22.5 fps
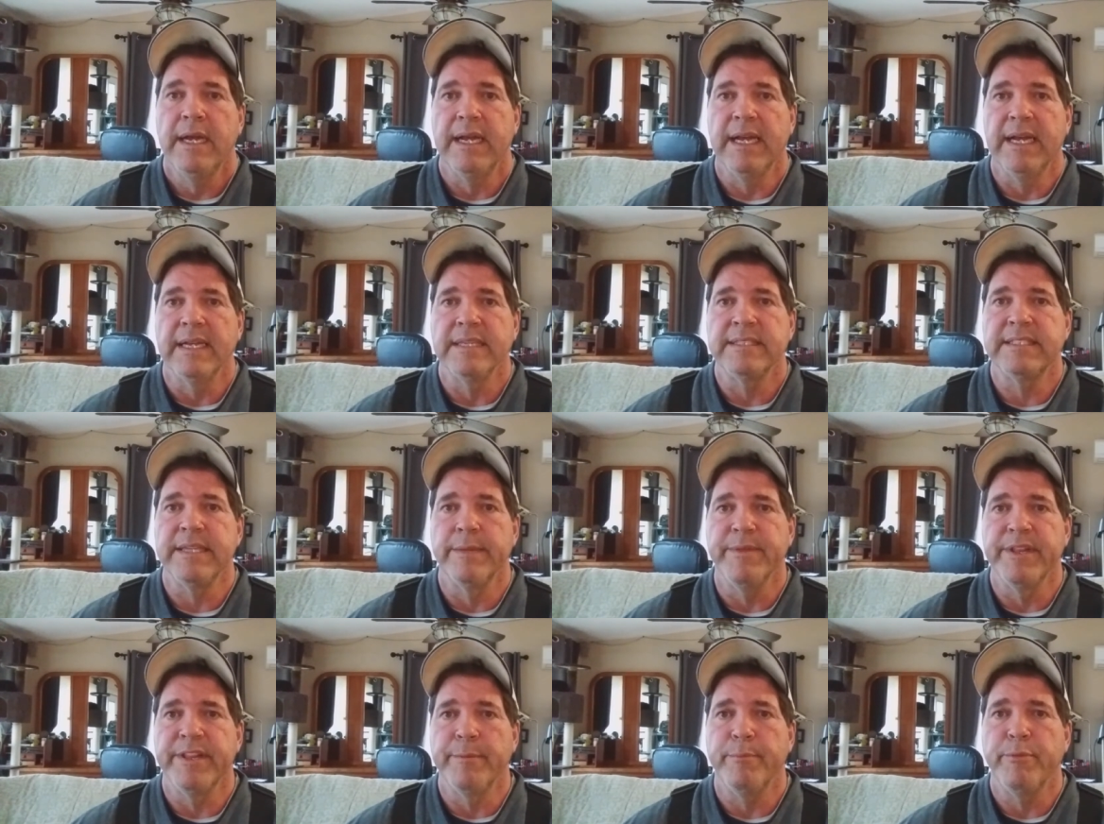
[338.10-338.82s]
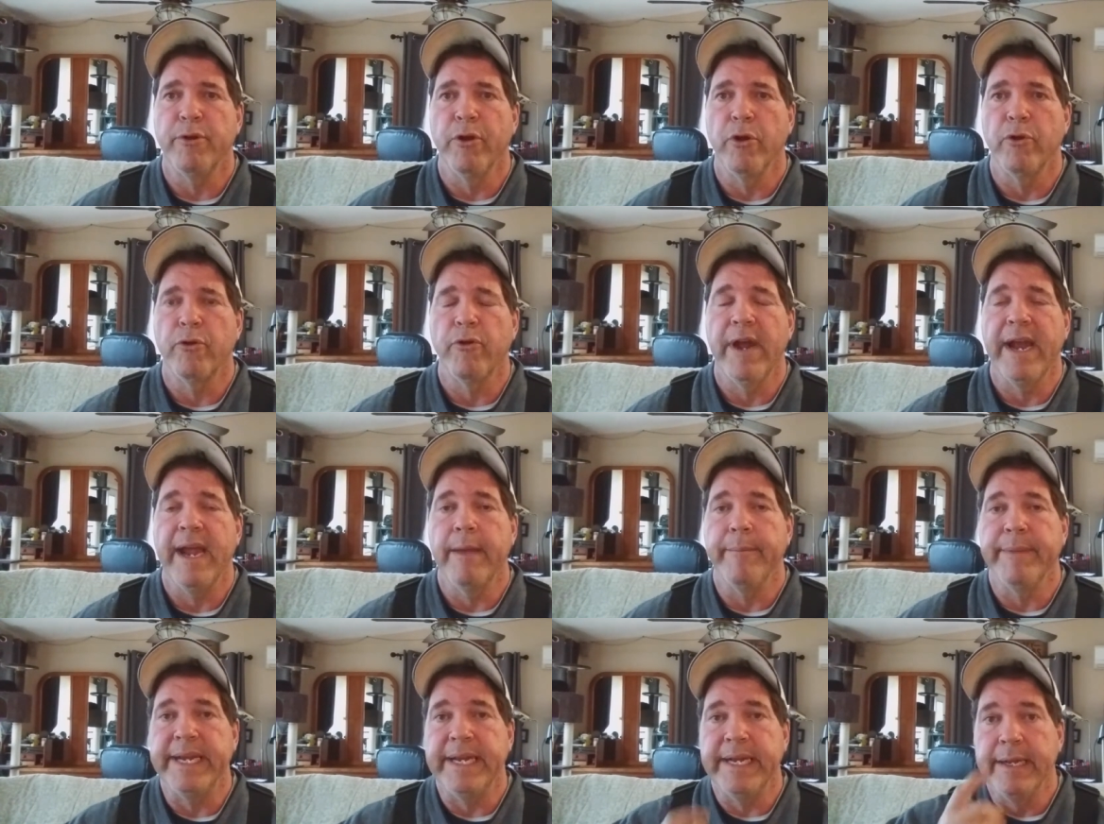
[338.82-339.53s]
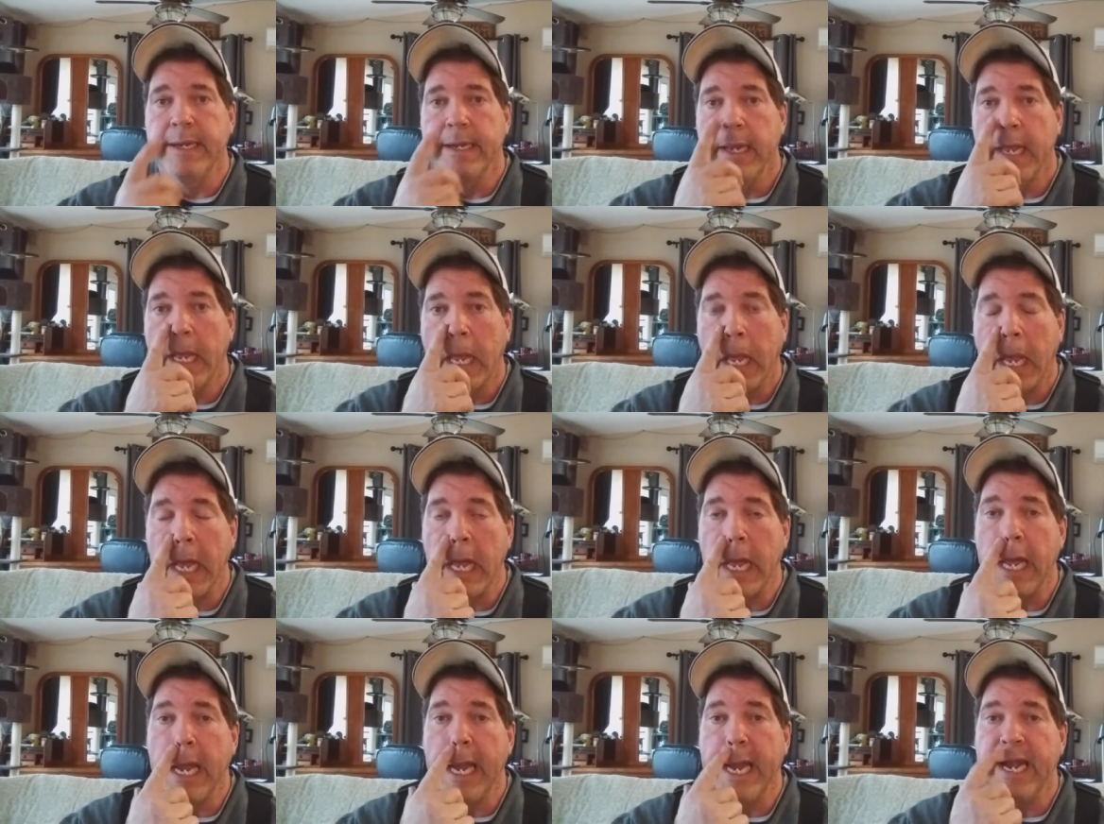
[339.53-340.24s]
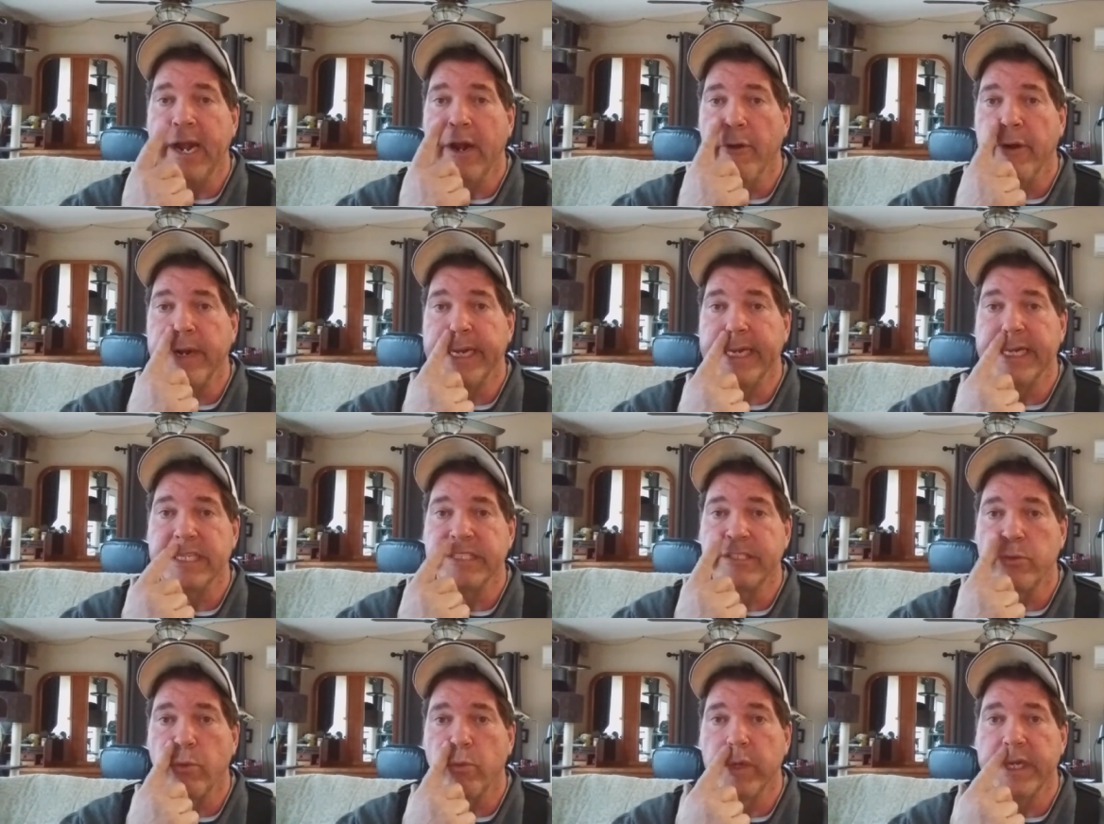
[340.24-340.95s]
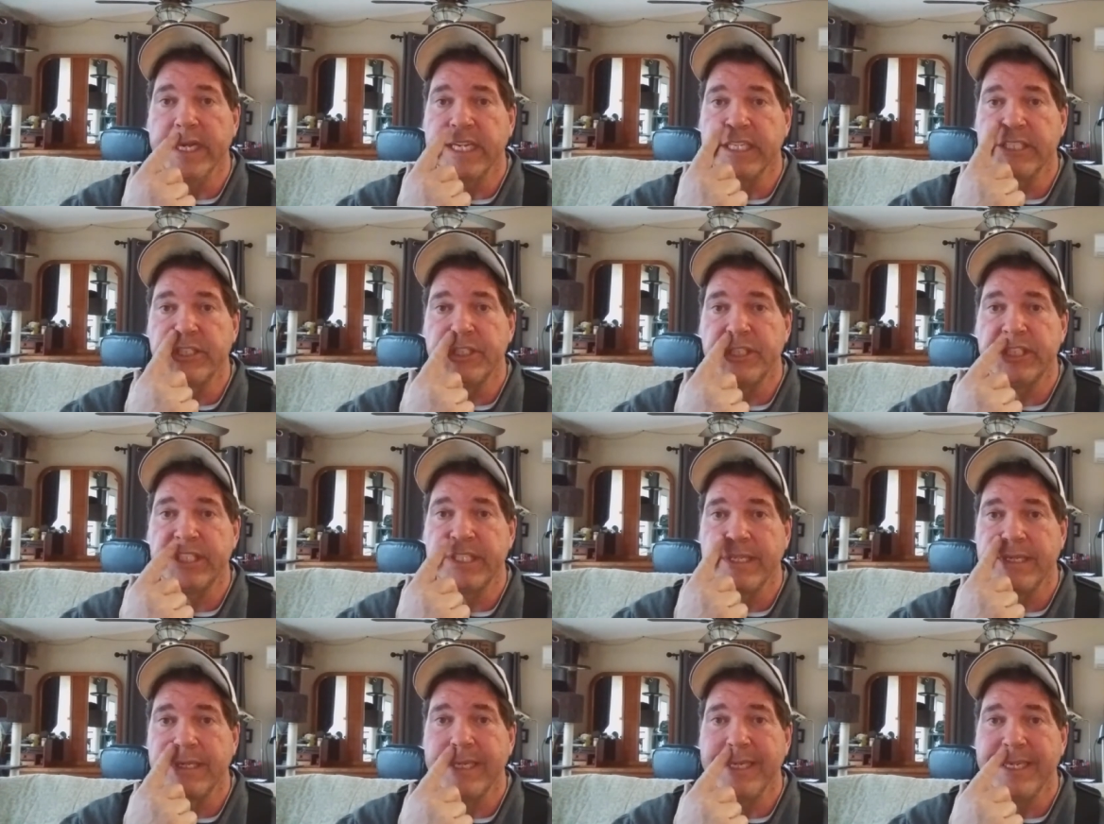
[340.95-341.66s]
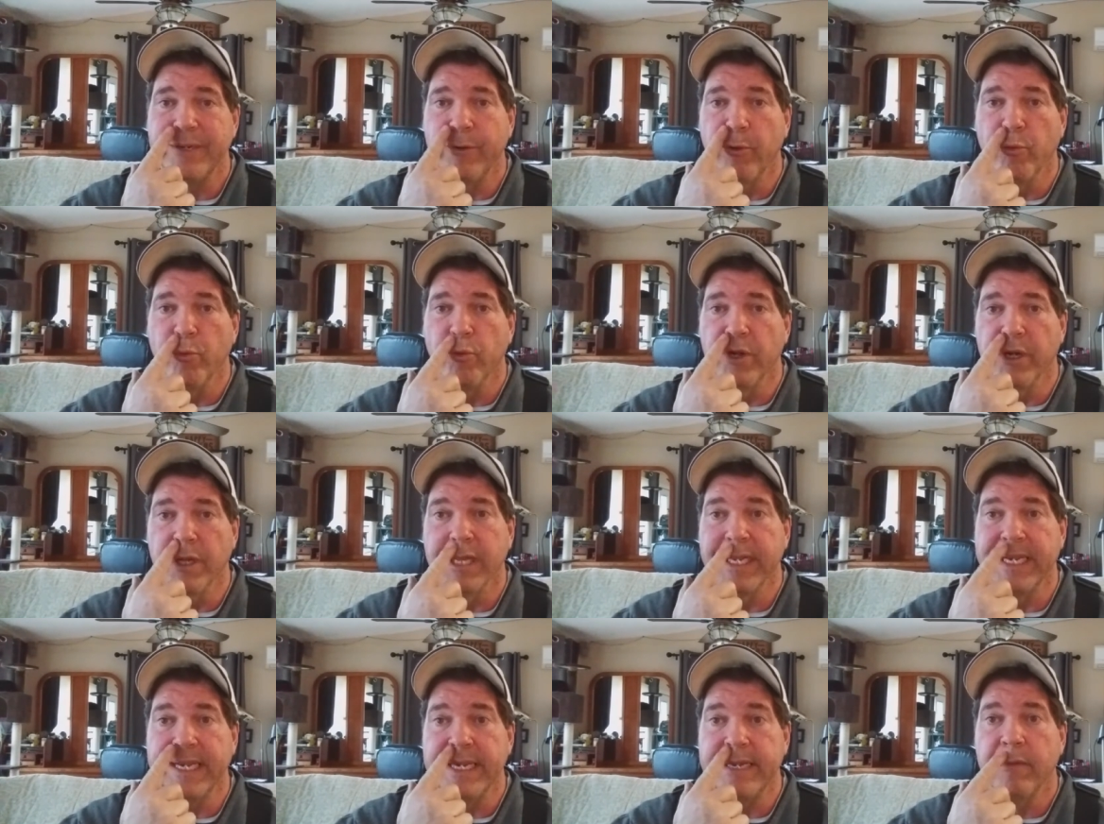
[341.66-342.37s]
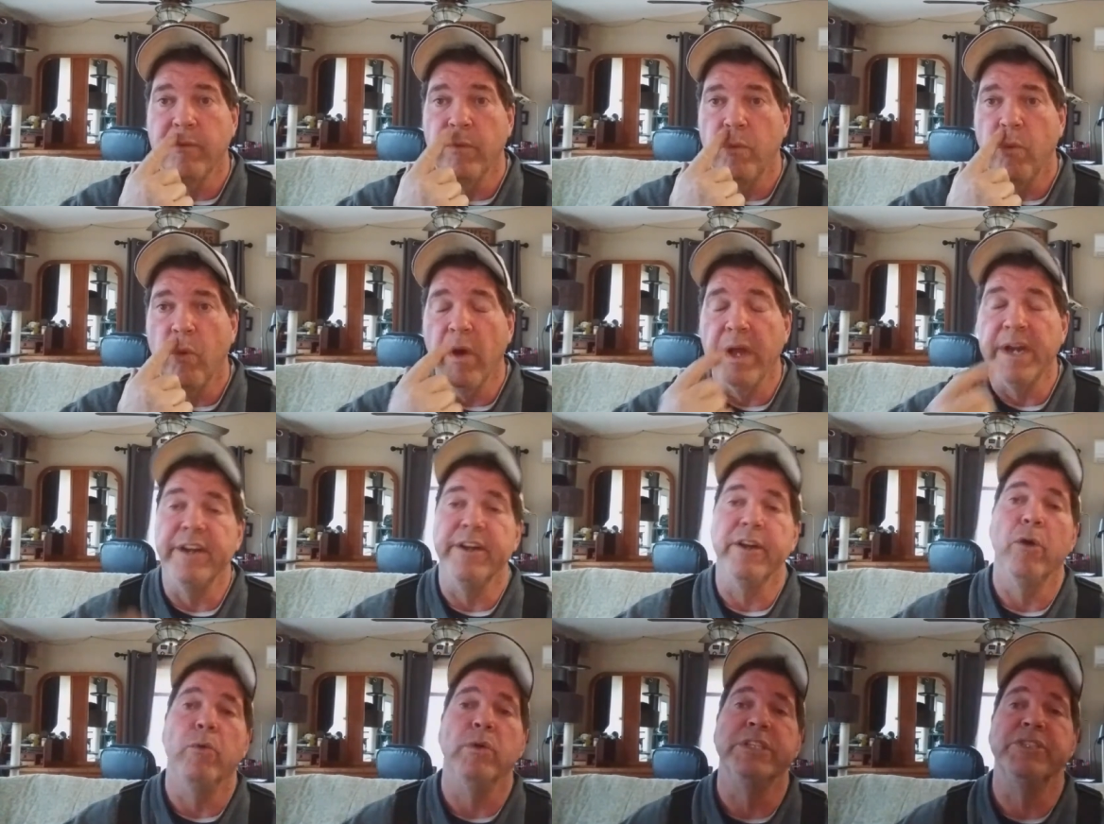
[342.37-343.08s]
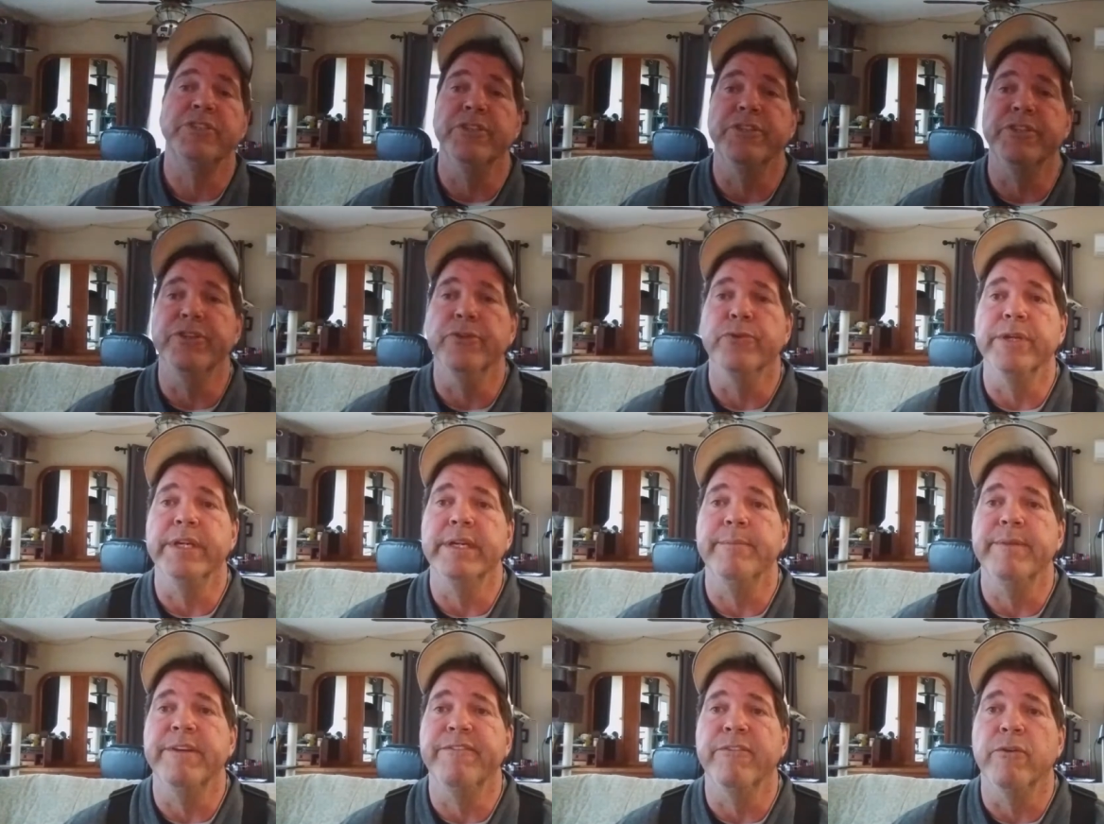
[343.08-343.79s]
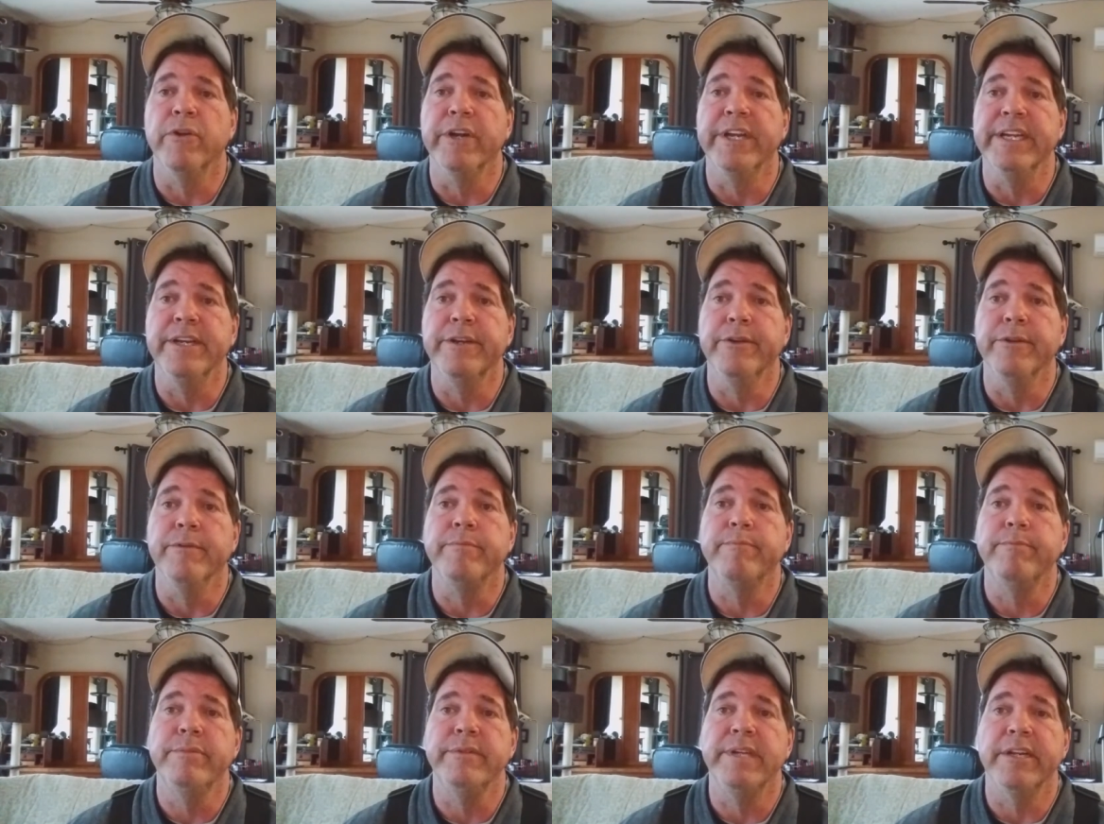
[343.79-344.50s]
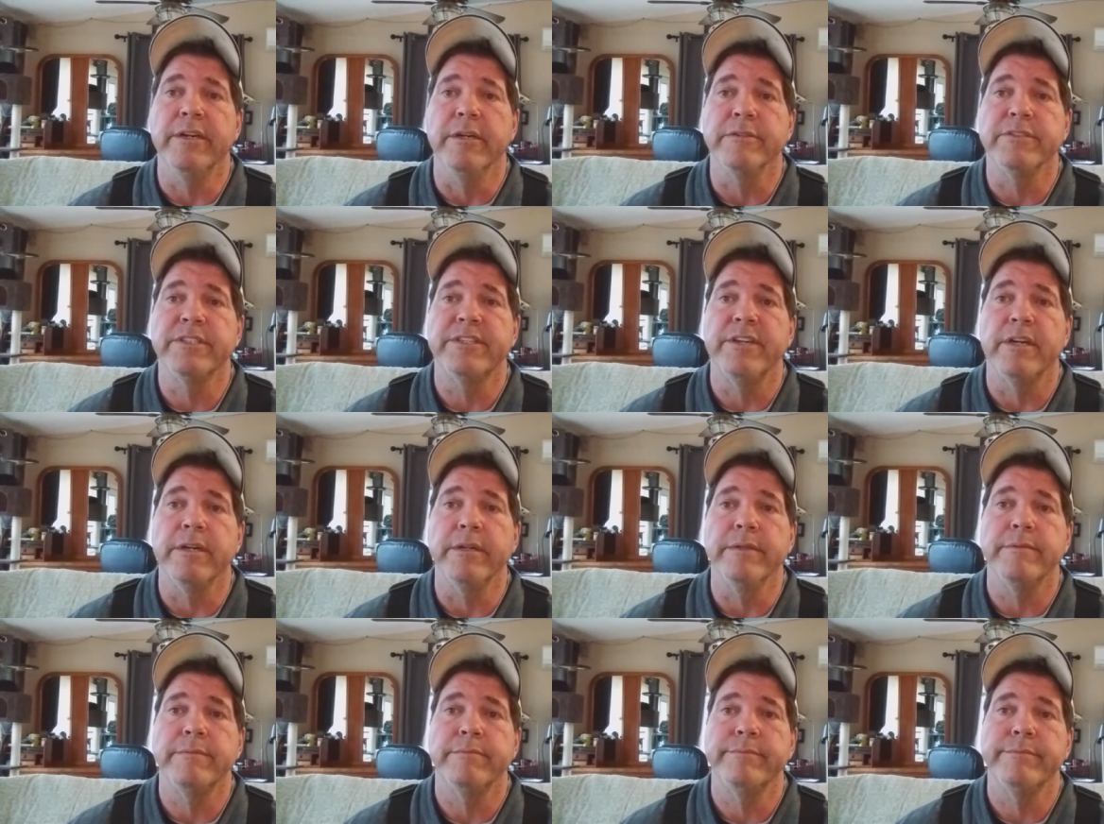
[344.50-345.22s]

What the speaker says: some of the programming areas, which you really want to know what you're doing before you start